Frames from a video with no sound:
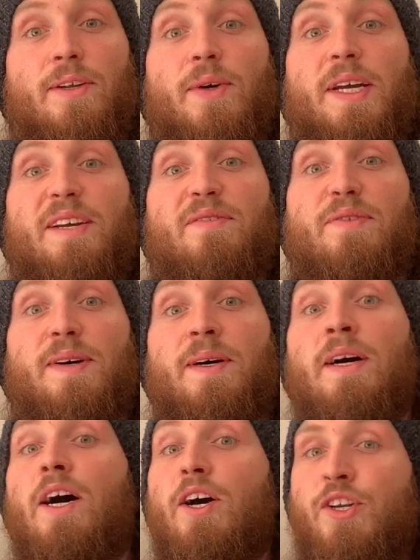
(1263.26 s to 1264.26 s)
looking for
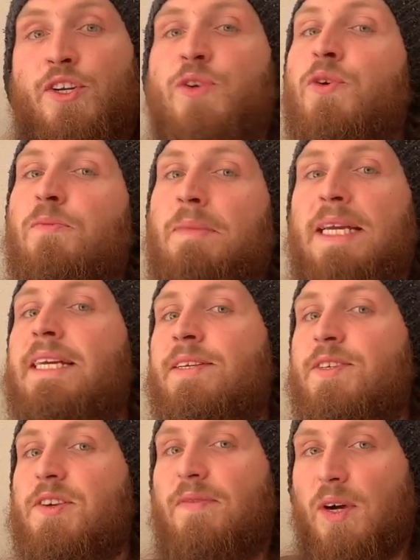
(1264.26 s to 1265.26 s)
new
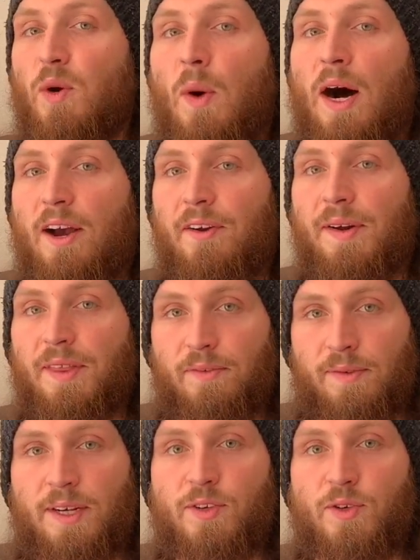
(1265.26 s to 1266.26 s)
means of acquiring the
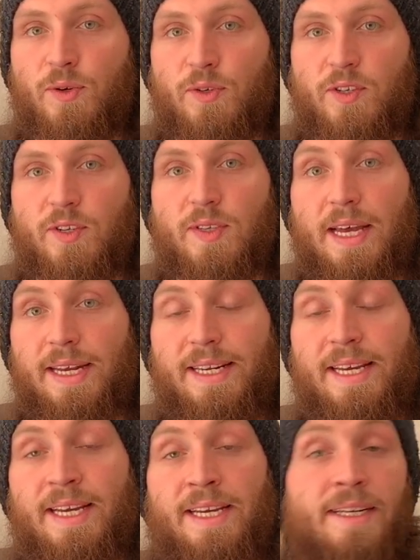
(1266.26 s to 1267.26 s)
resources they
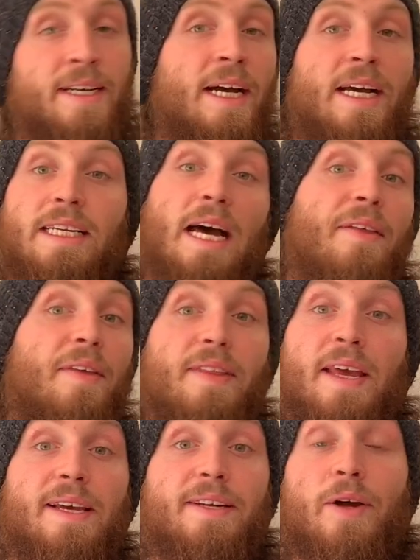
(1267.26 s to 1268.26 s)
need, now that
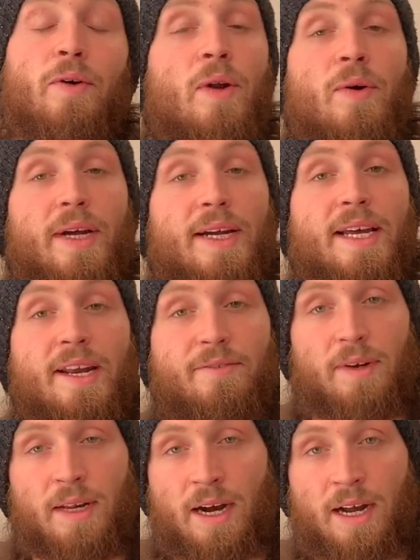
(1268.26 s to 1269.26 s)
they can no longer get it
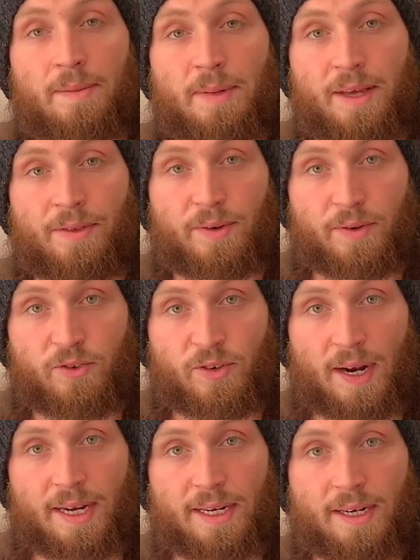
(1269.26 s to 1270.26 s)
reliably through
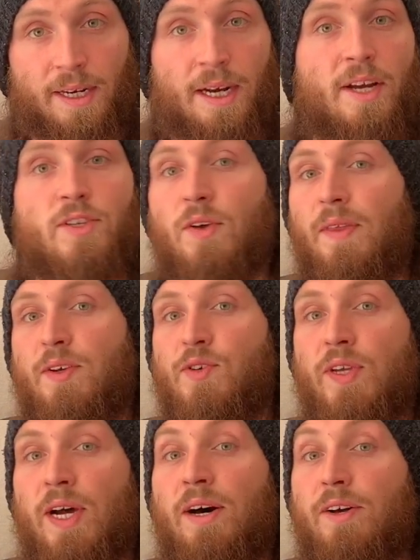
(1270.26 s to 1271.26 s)
trade. So they
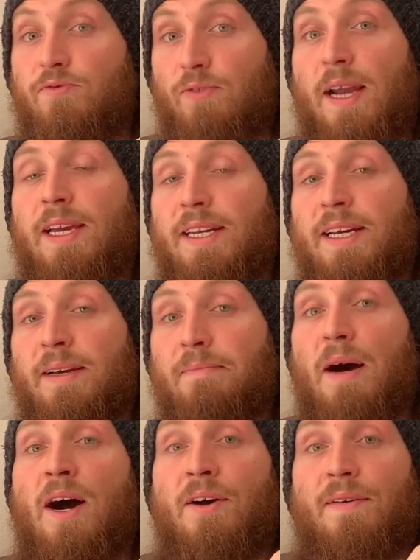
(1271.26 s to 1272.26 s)
start raiding and
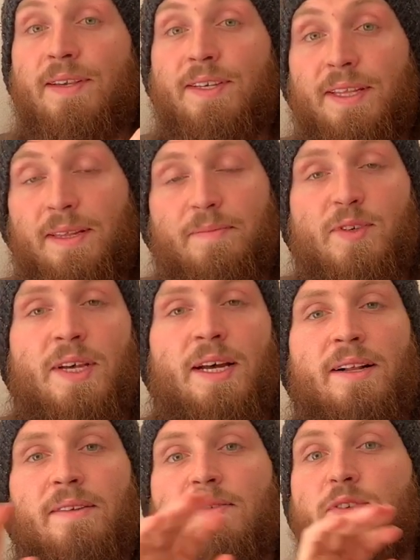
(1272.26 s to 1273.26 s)
pirating
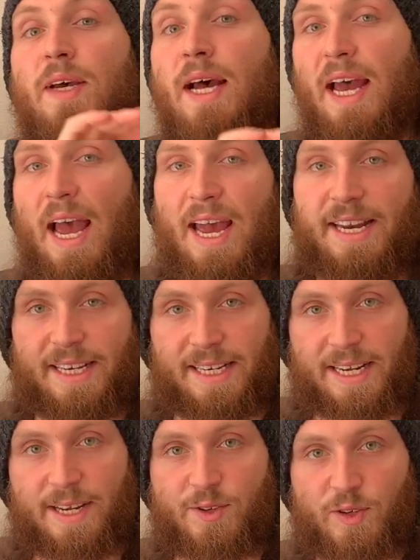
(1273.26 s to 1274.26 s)
themselves, heading
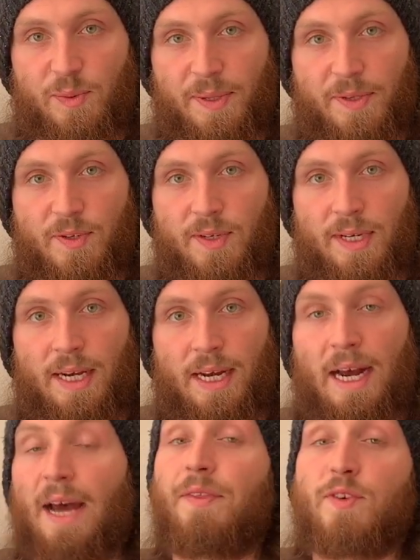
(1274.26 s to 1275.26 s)
eastwards.
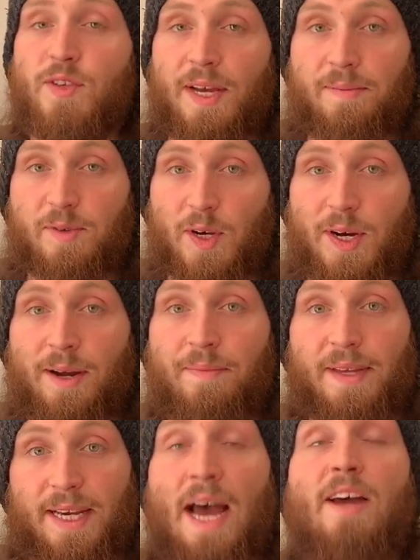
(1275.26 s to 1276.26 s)
At the same time,
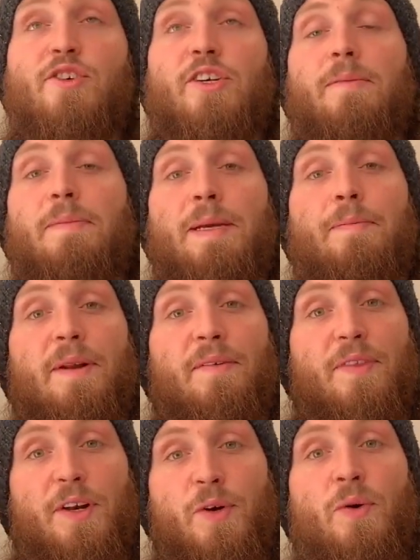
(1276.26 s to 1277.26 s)
the Kashgar people of
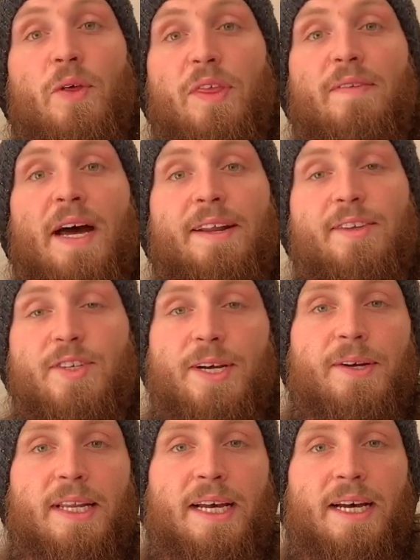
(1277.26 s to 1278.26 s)
the north of
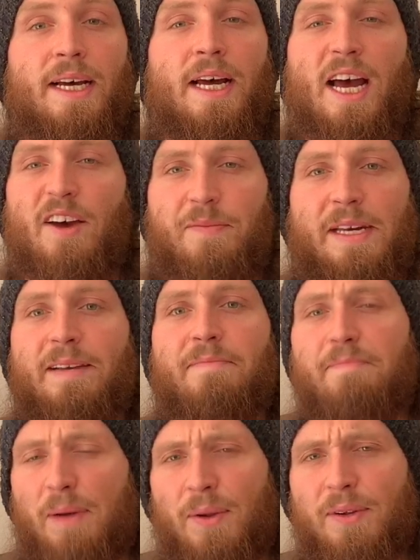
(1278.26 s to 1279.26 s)
Anatolia have been
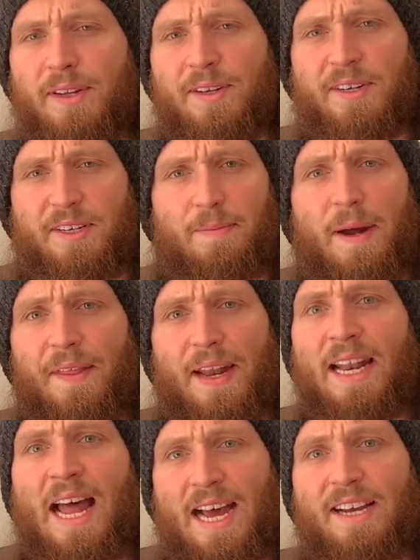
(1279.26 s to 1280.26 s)
emboldened by the
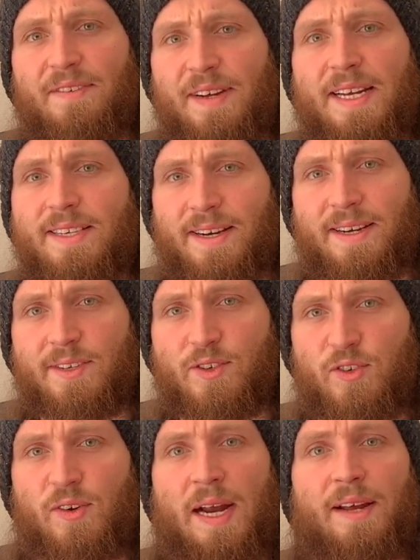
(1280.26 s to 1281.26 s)
lack of Hittite
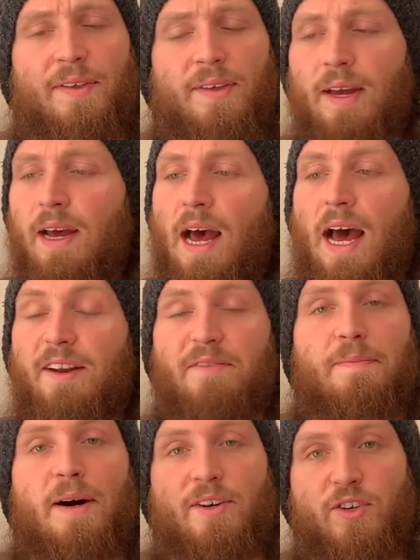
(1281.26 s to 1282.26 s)
strength and have
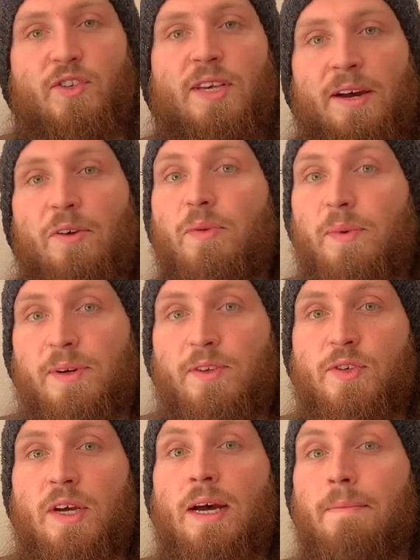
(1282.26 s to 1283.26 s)
marched
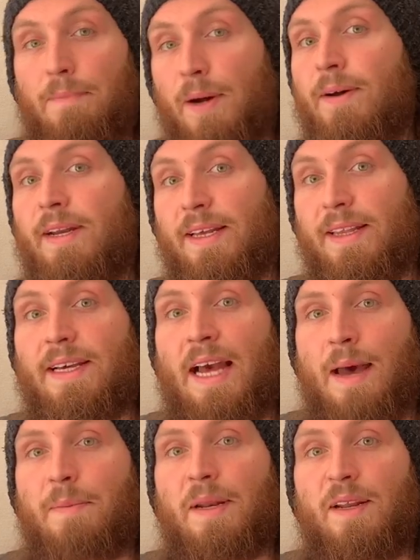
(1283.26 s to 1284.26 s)
southwards, burning the
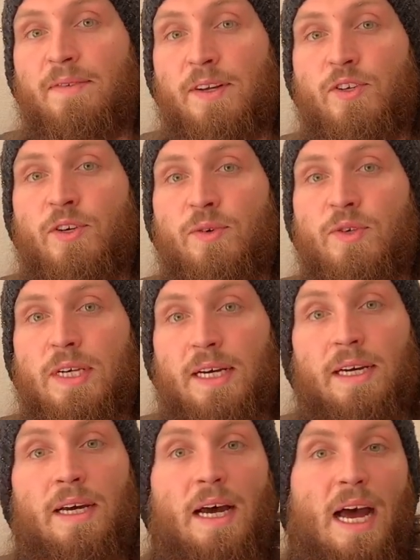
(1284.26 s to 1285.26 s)
capital of Hattusa
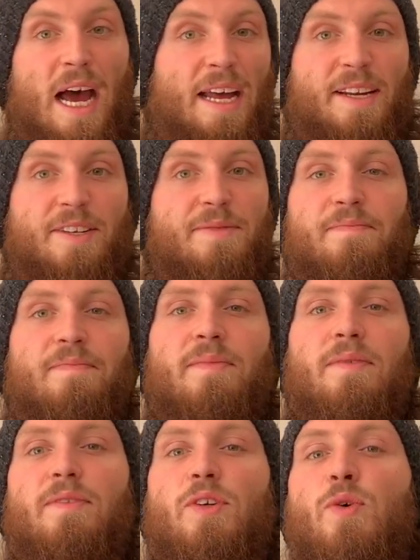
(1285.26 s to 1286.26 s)
and
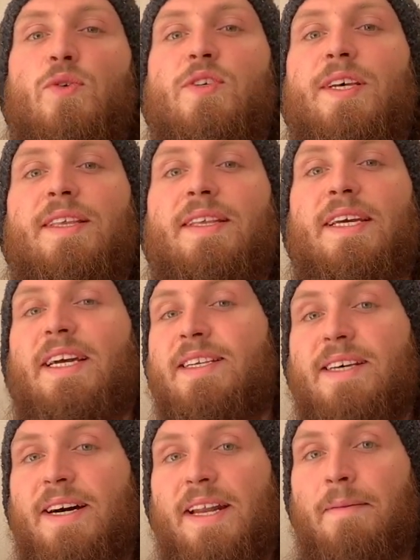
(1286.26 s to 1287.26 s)
causing the
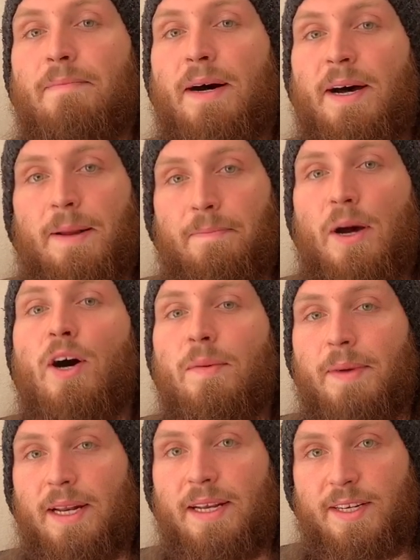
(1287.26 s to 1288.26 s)
Hittite Empire to
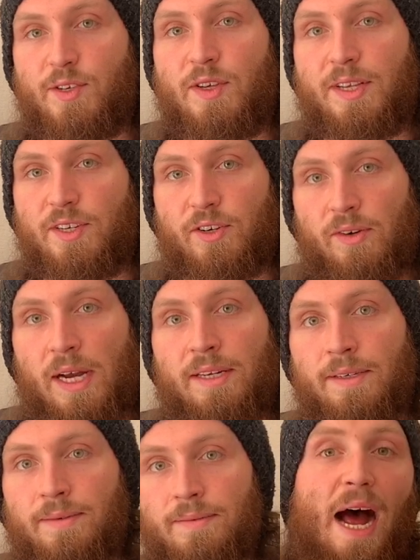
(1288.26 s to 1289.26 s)
permanently disintegrate.
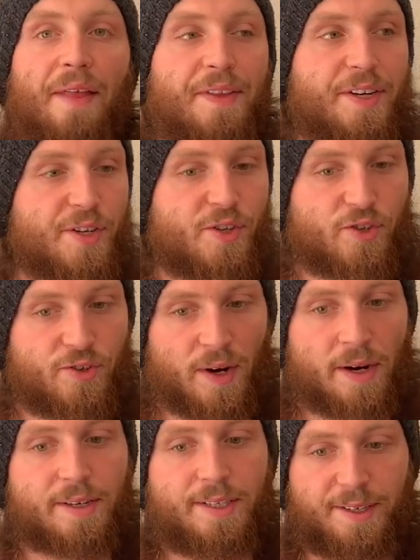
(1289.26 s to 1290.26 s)
And the
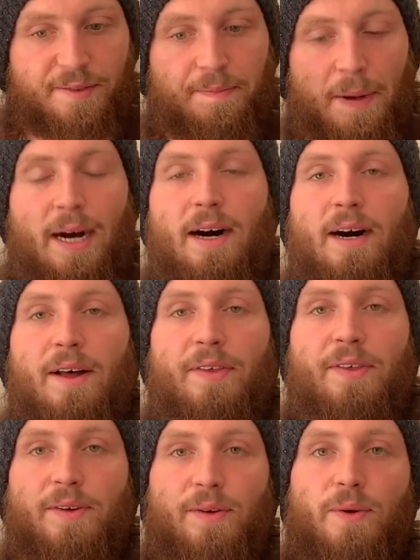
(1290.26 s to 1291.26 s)
destructive
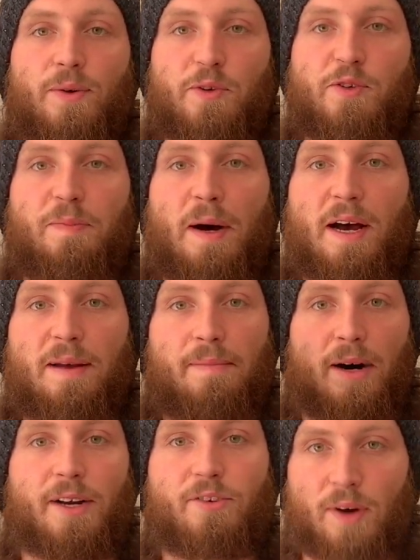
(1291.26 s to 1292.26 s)
path caused by
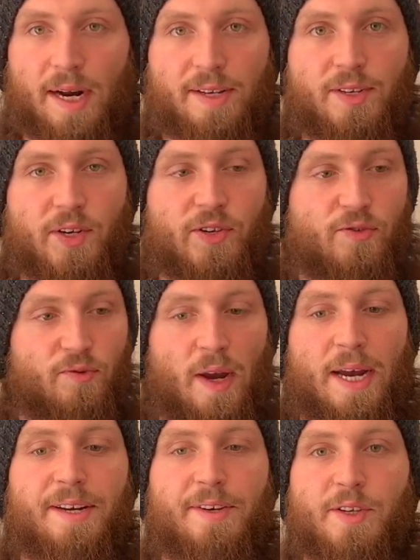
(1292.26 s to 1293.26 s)
migrators,
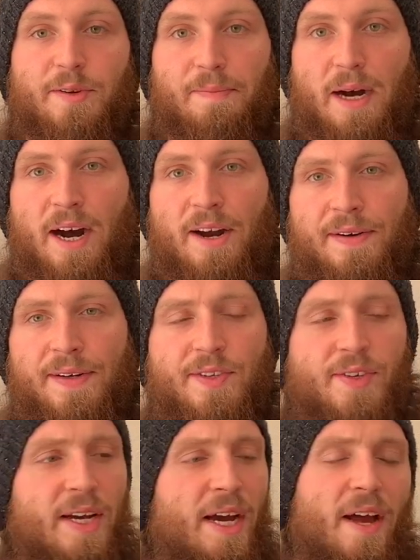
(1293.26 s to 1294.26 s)
raiders and pirates,
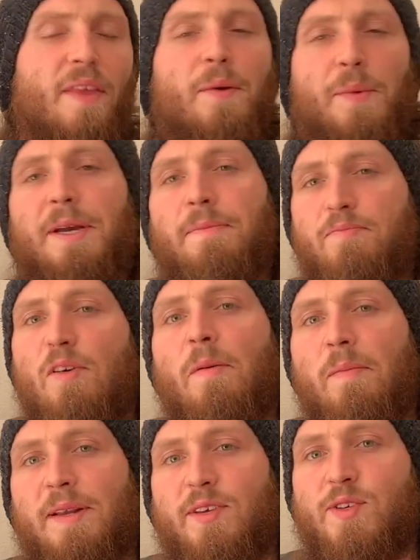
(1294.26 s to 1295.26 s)
that we can
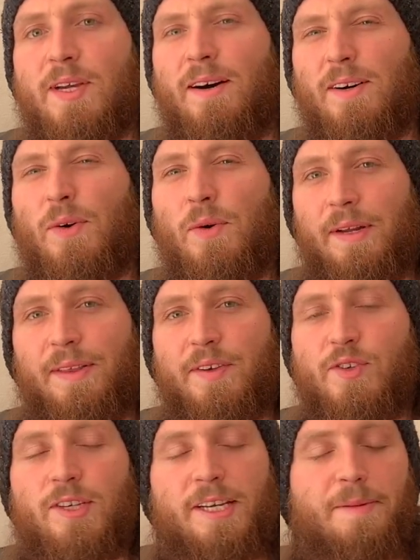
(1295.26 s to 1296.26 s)
probably start calling the
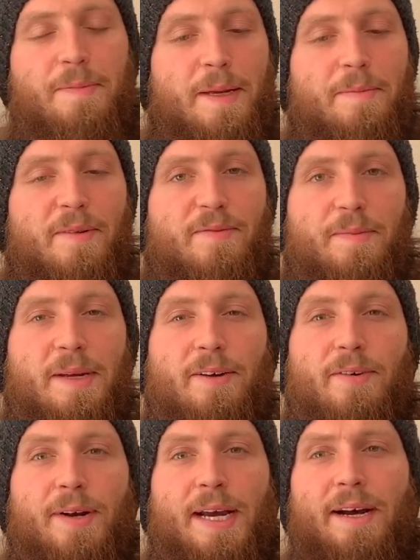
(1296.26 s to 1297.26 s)
Sea People from here
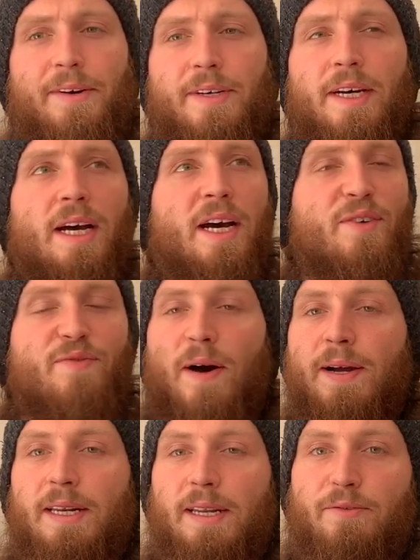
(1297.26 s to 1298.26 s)
on out,
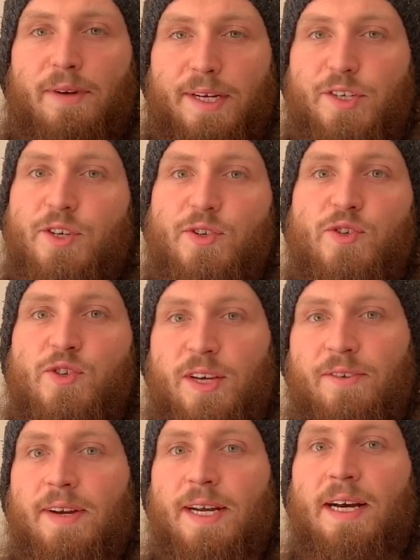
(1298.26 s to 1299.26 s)
finally reaches
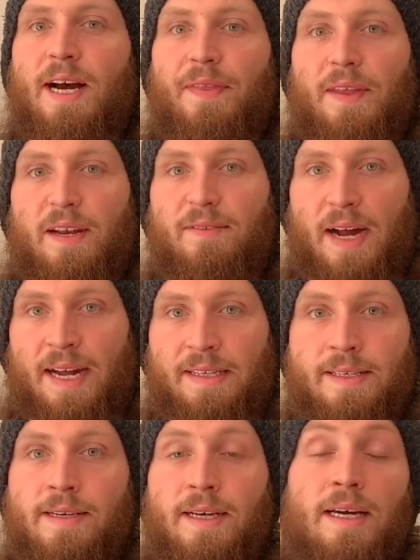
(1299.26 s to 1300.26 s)
Syria and the Levant.